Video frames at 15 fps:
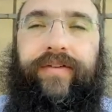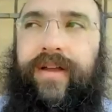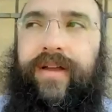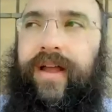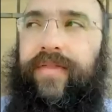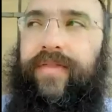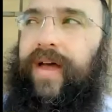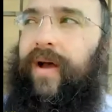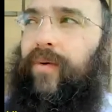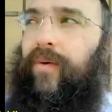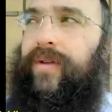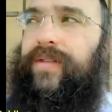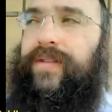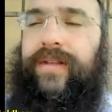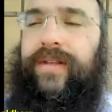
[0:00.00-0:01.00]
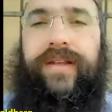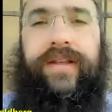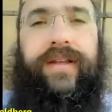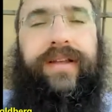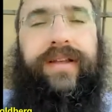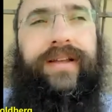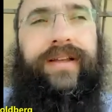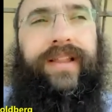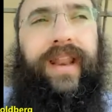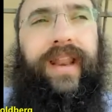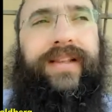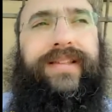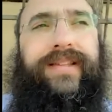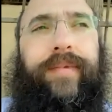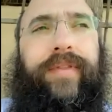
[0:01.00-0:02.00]
And that
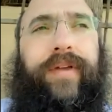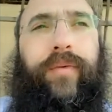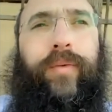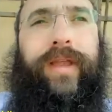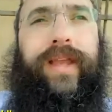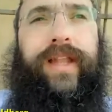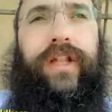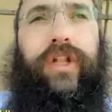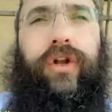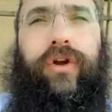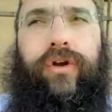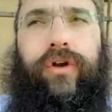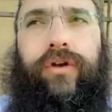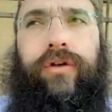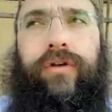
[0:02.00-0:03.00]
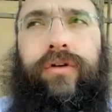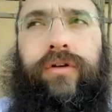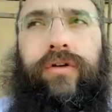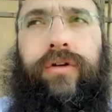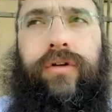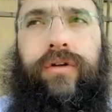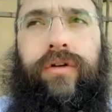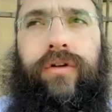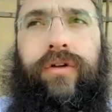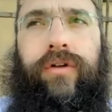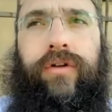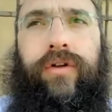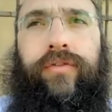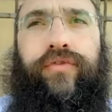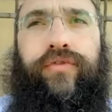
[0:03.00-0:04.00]
is something that we can learn
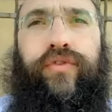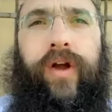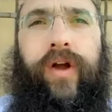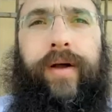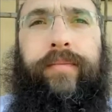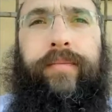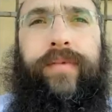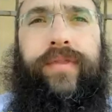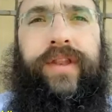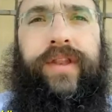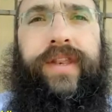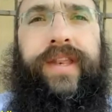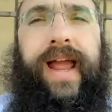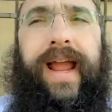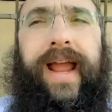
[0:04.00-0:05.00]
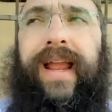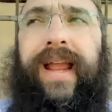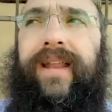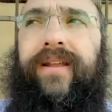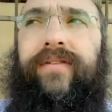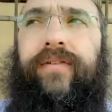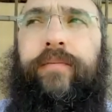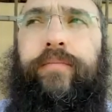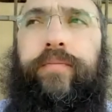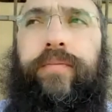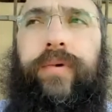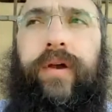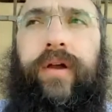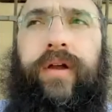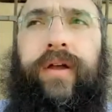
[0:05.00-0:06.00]
from the negative
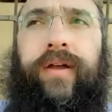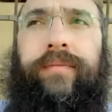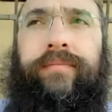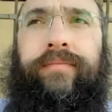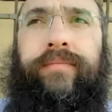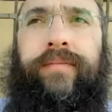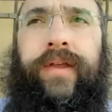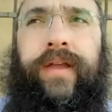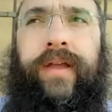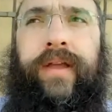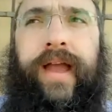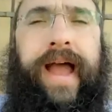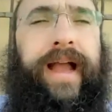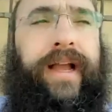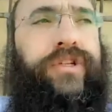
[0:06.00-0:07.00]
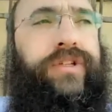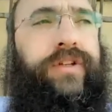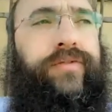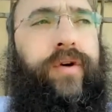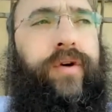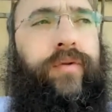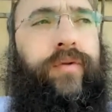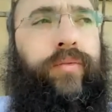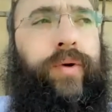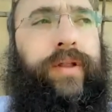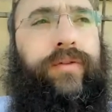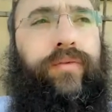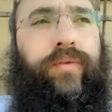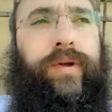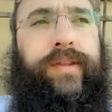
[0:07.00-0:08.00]
action of what
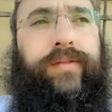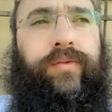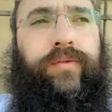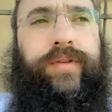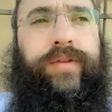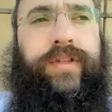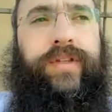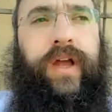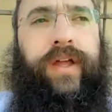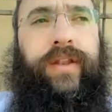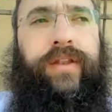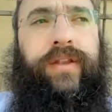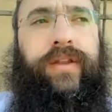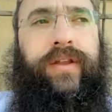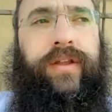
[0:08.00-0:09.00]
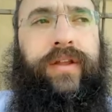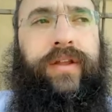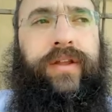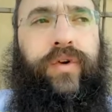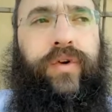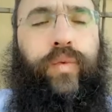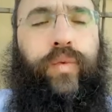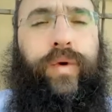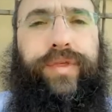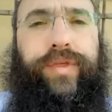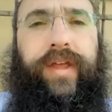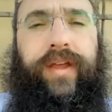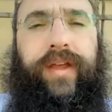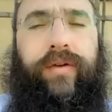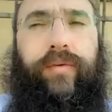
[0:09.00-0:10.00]
was done with
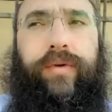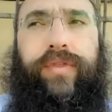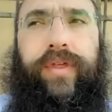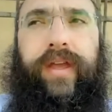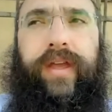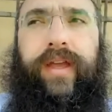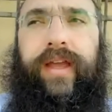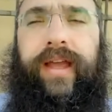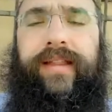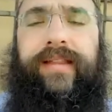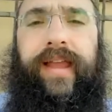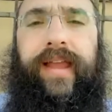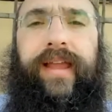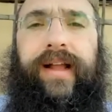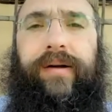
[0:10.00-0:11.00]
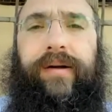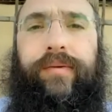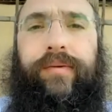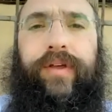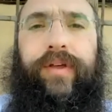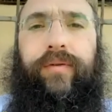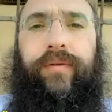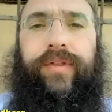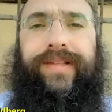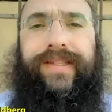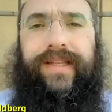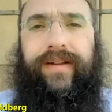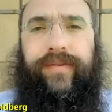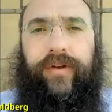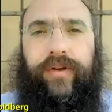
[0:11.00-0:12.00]
a Chet HaEgel, with a
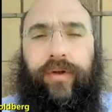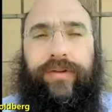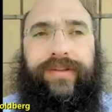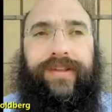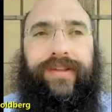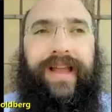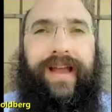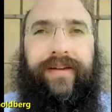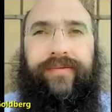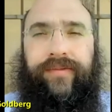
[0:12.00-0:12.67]
sin of the golden calf.